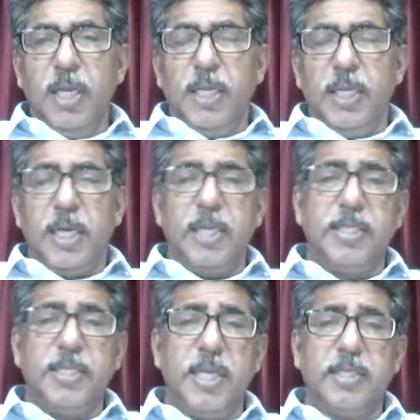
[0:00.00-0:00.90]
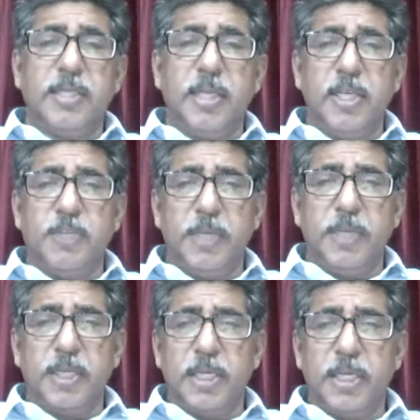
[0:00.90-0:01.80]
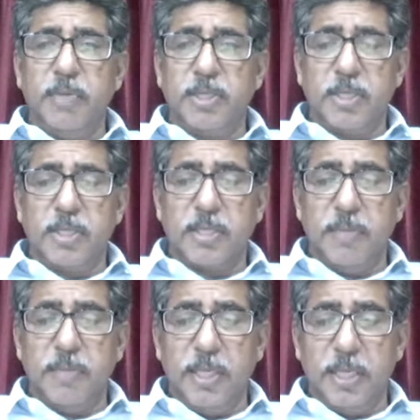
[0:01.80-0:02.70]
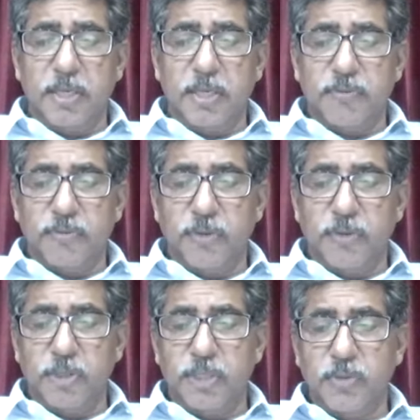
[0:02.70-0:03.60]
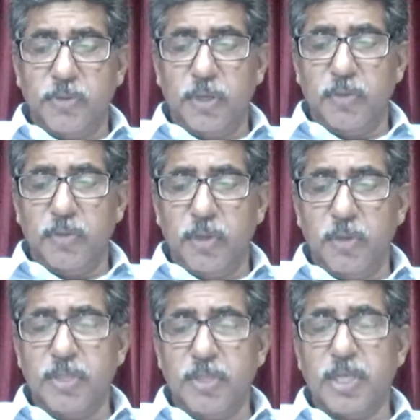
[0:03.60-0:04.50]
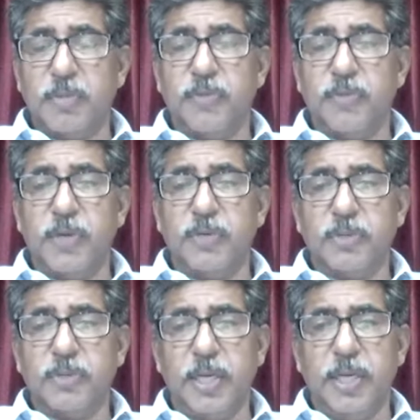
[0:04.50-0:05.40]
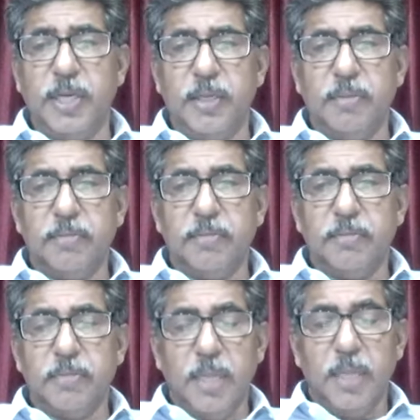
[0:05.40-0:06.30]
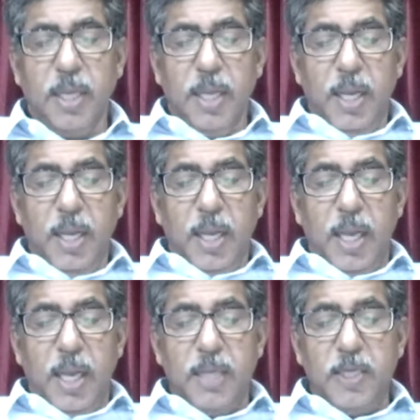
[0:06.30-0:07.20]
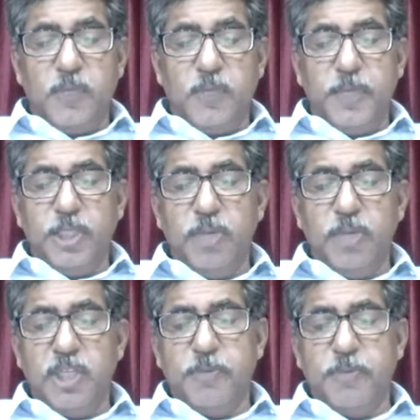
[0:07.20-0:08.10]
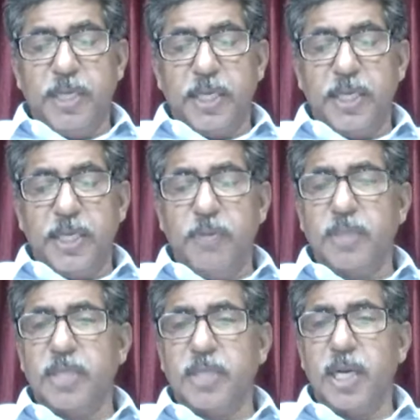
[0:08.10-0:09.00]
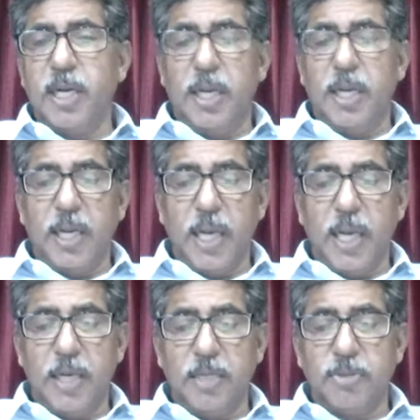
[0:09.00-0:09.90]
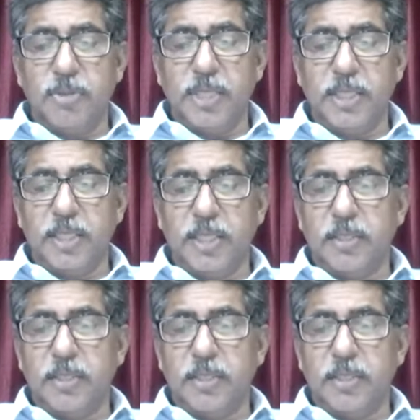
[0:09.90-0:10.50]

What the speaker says: Ecclesiastically speaking, he was excommunicated from fellowship, 1 Corinthians chapter 5 verse 3. And then spiritually speaking, he was handed to Satan.